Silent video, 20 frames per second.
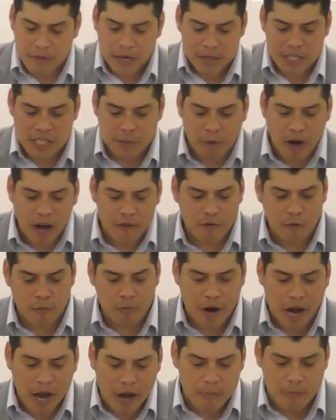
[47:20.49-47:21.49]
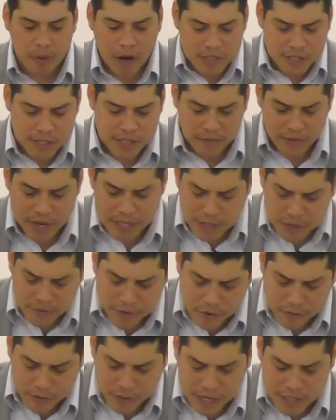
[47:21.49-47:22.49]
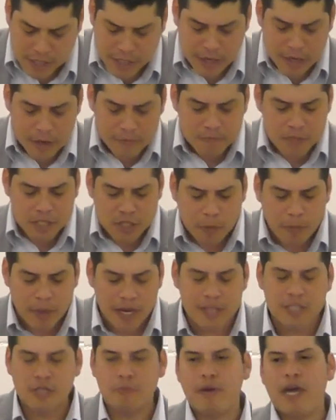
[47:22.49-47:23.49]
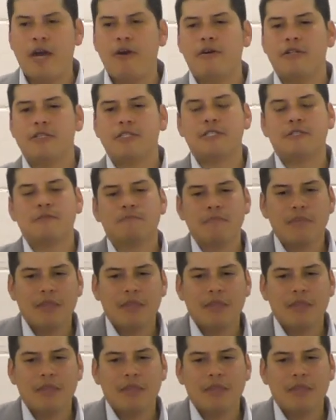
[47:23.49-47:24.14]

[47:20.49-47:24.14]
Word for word: despiteful, proud, boasters, investors of evil things, disobedient to parents.